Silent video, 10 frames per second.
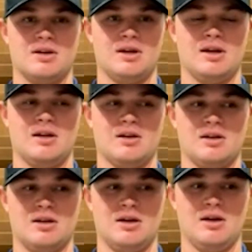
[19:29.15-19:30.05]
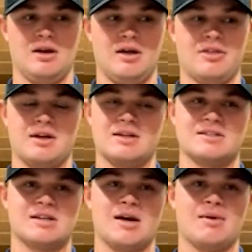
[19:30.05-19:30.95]
And I think his
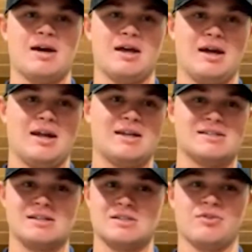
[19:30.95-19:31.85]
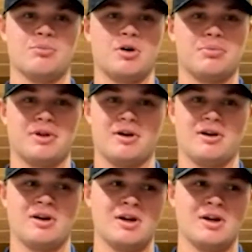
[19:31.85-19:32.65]
time at SC as a football player